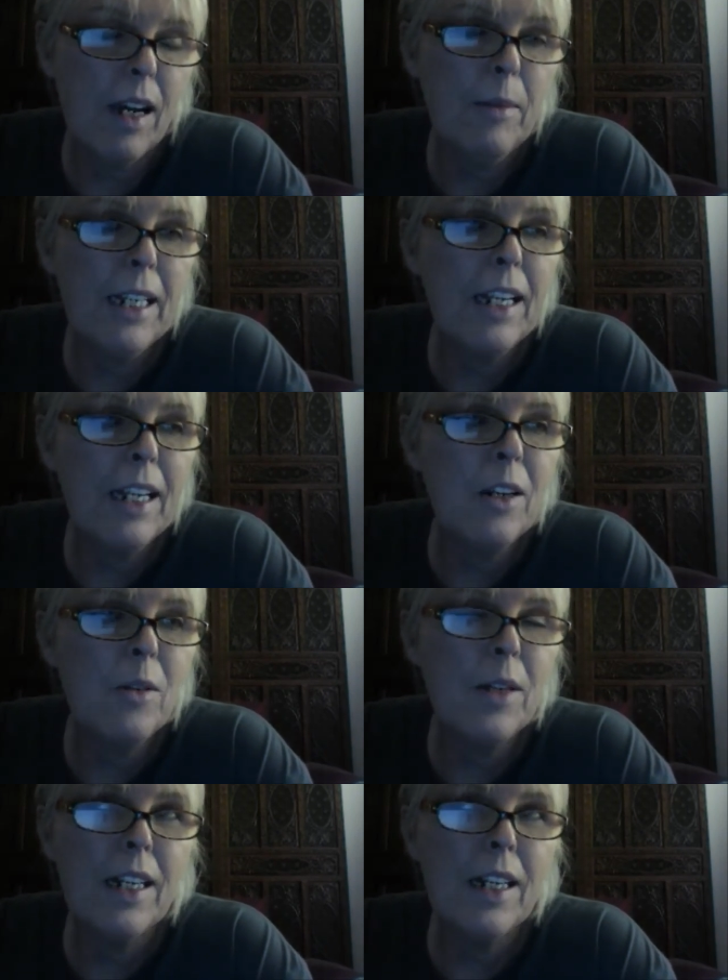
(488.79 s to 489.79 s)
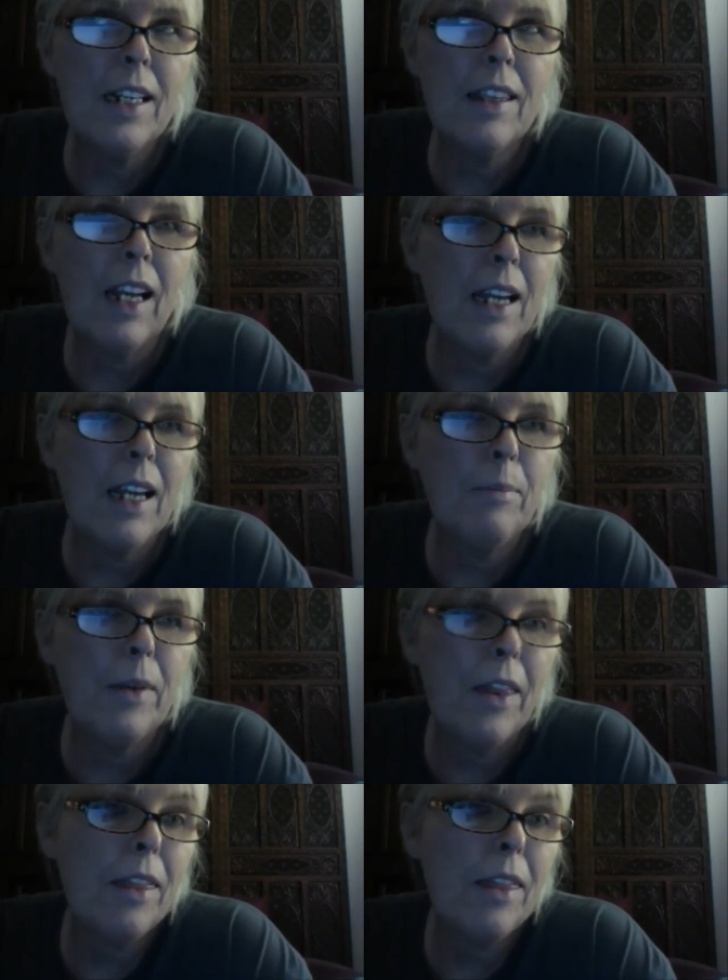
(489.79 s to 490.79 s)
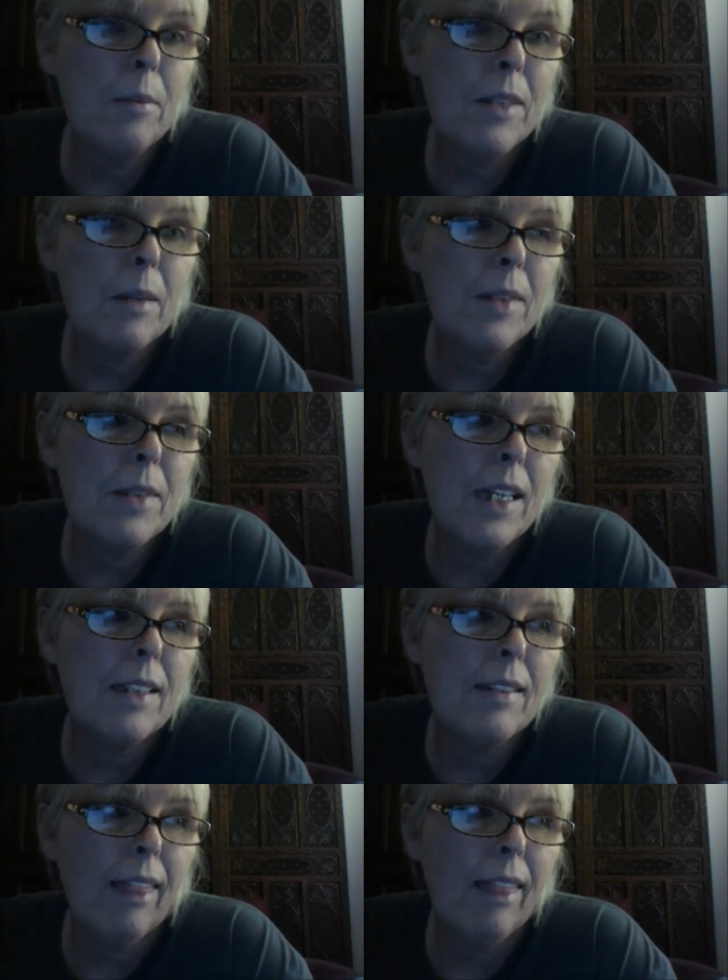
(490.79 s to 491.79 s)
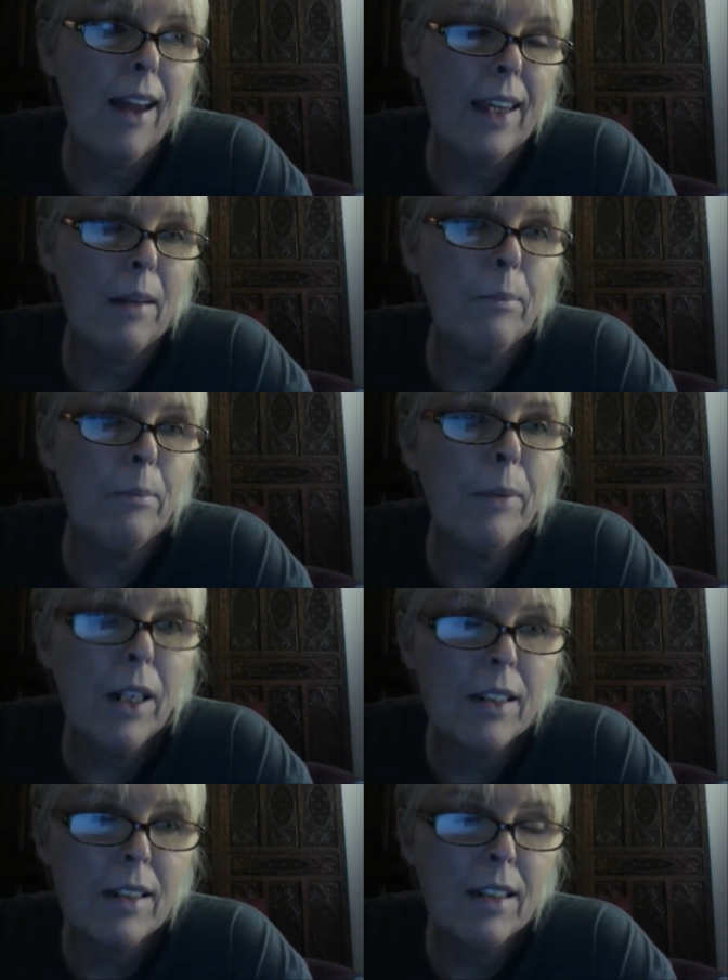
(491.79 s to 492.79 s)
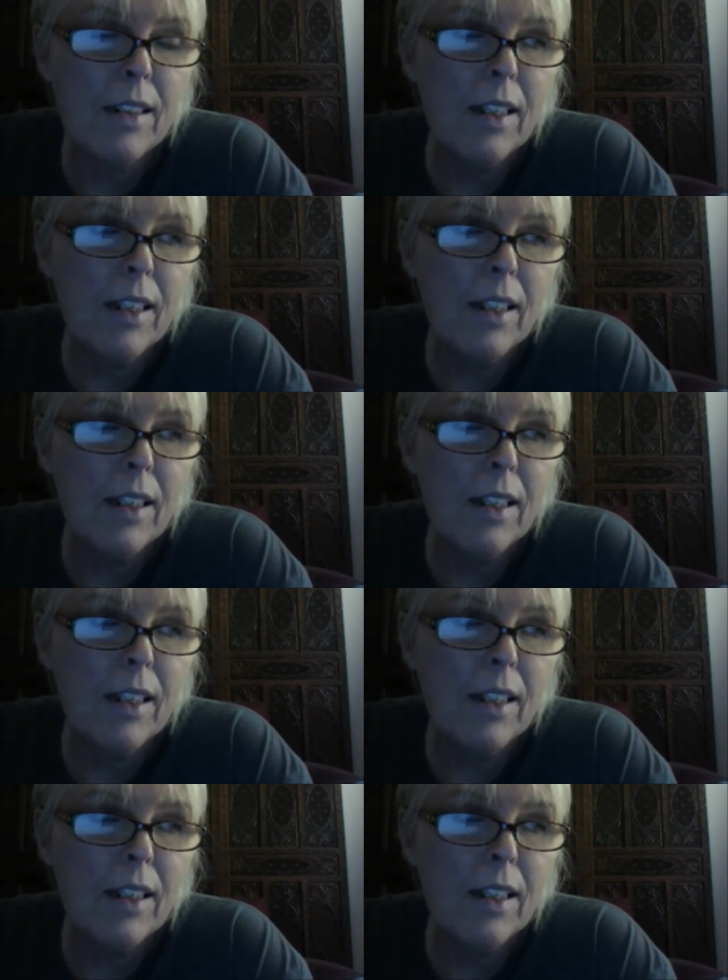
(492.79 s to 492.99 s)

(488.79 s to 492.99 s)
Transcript: I mean, I know the like but the thumbs up says like, but